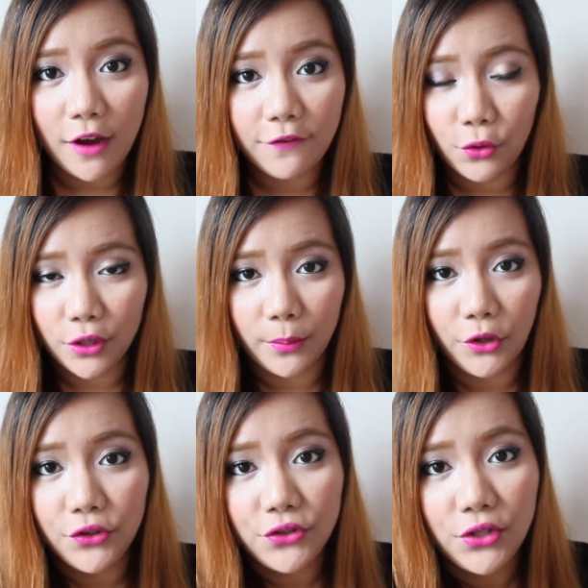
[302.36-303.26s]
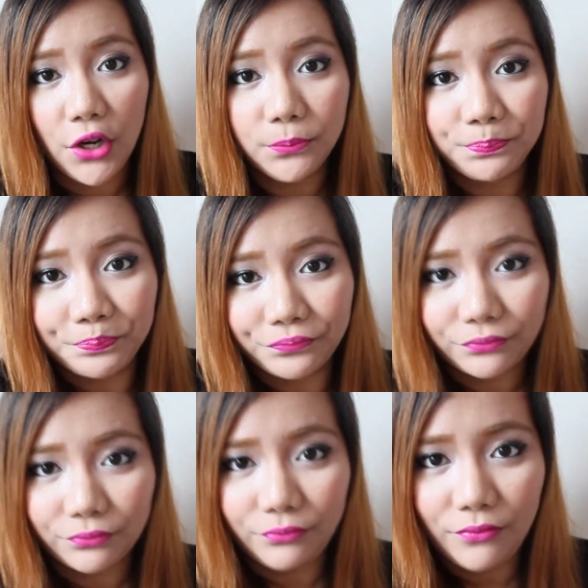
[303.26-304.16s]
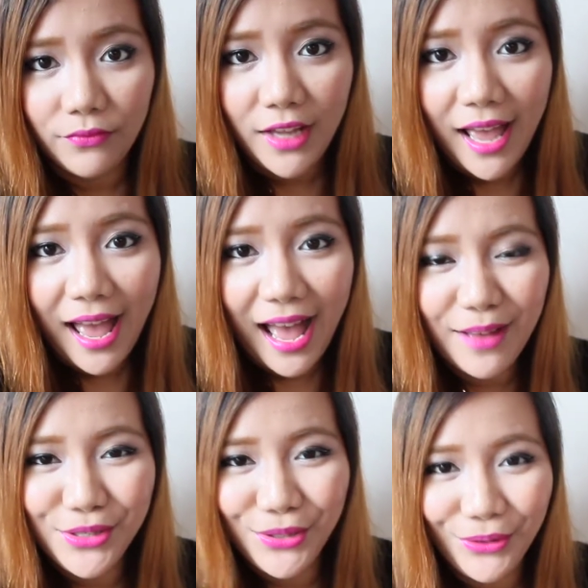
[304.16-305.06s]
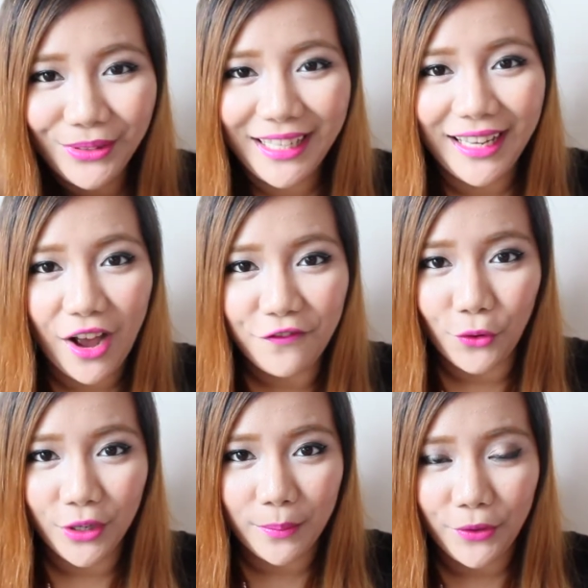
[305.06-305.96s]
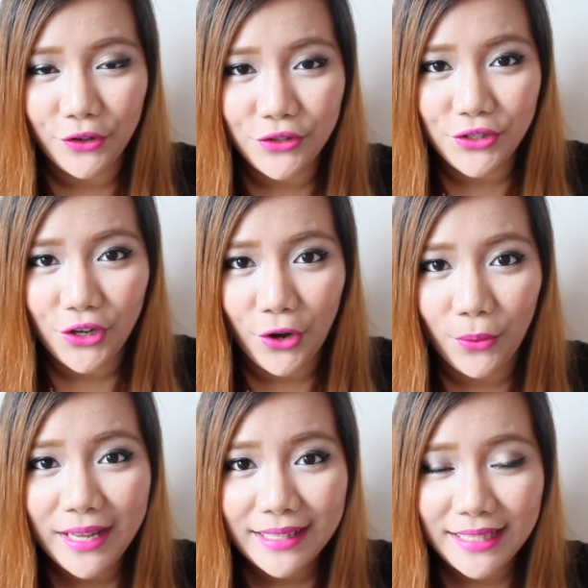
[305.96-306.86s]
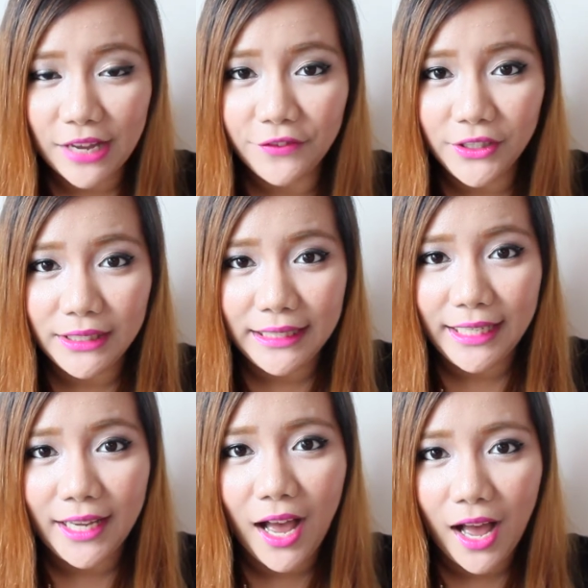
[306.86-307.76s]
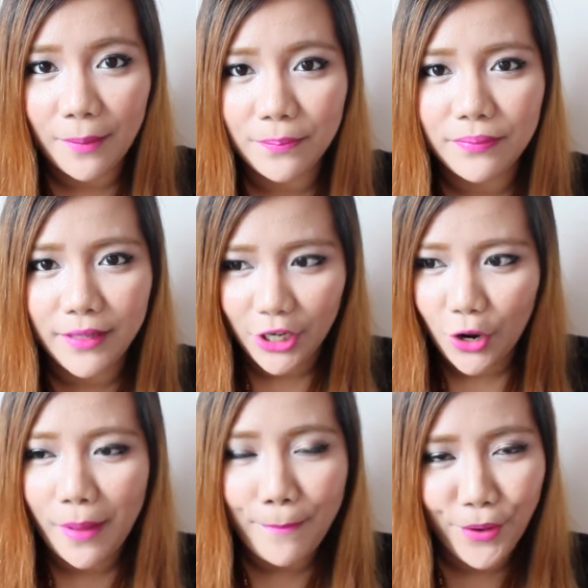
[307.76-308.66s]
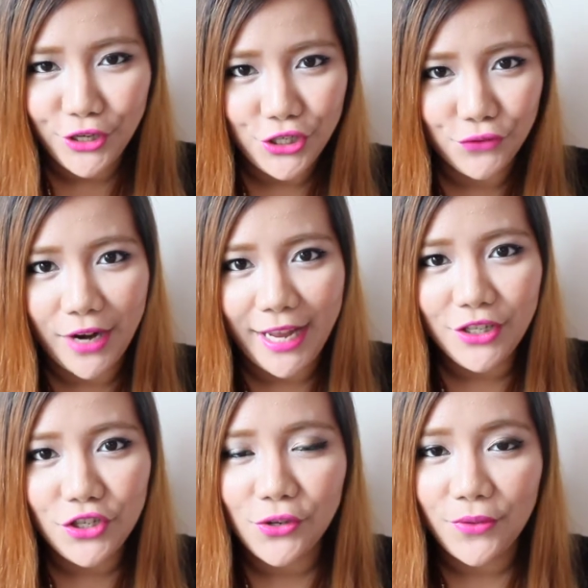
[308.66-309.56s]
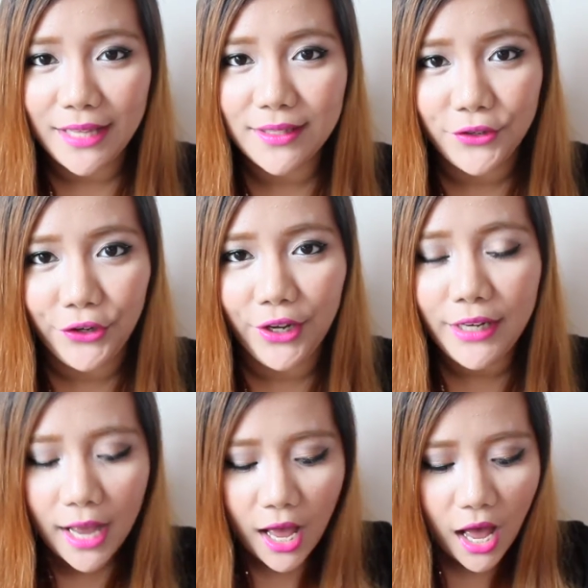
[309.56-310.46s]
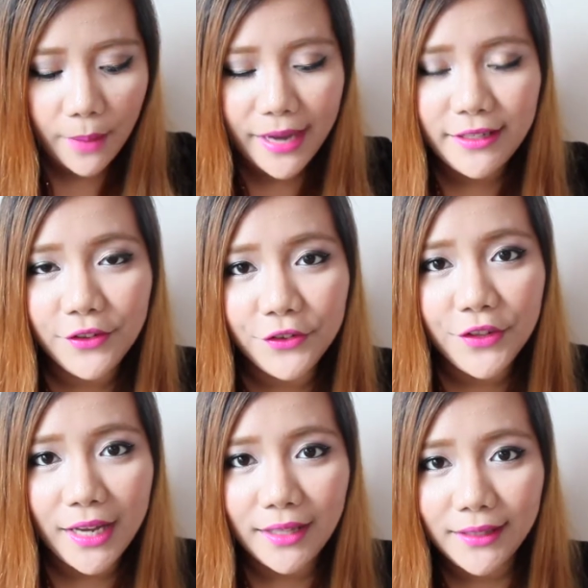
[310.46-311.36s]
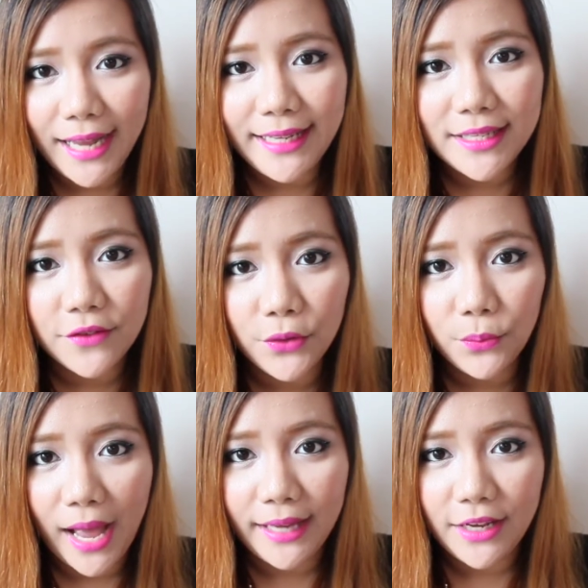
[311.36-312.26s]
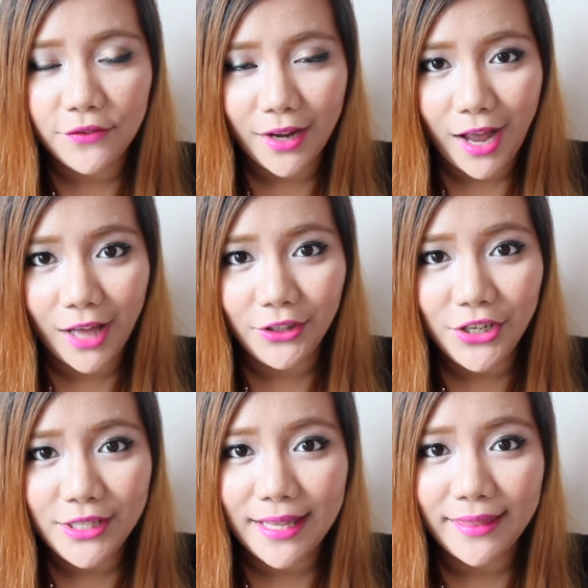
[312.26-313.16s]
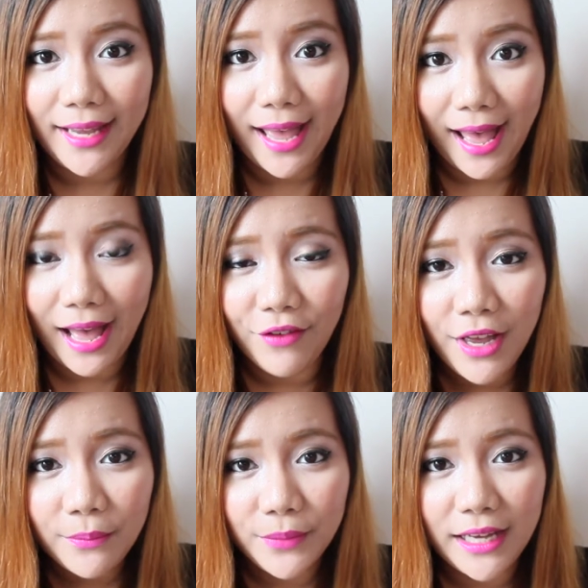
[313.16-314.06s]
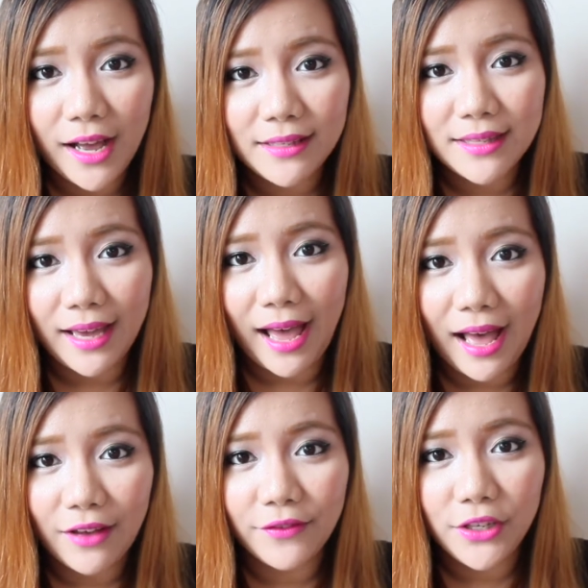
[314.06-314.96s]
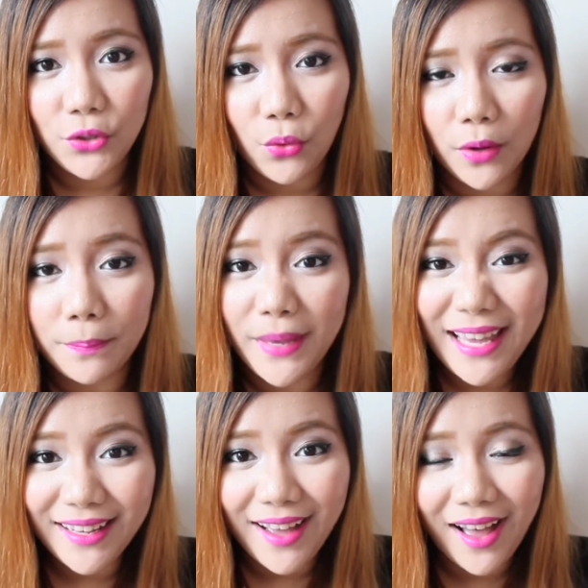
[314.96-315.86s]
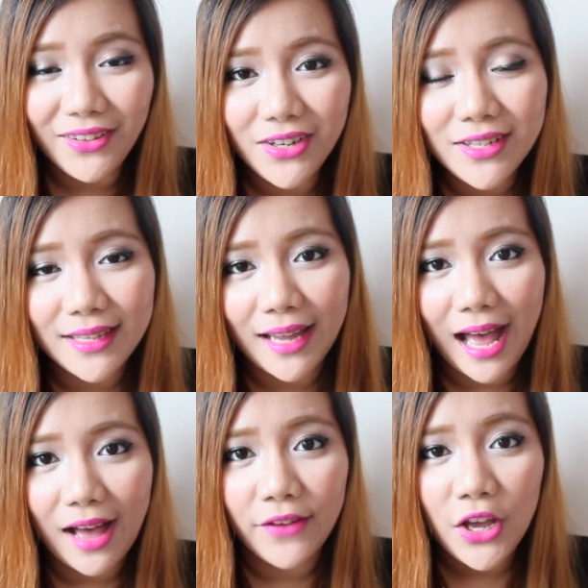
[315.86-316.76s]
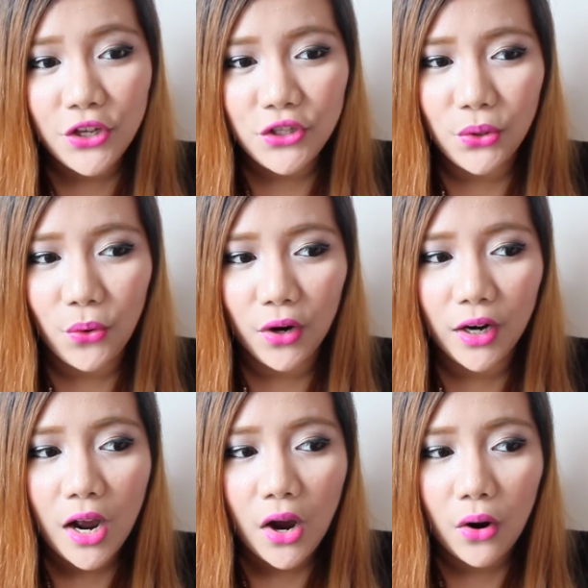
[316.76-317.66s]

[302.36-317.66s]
affordable. So absolutely affordable, so definitely up, you know, my budget range, so that's good. Another thing I like is the variety of the colors that they have, because they have your pink colors, they have your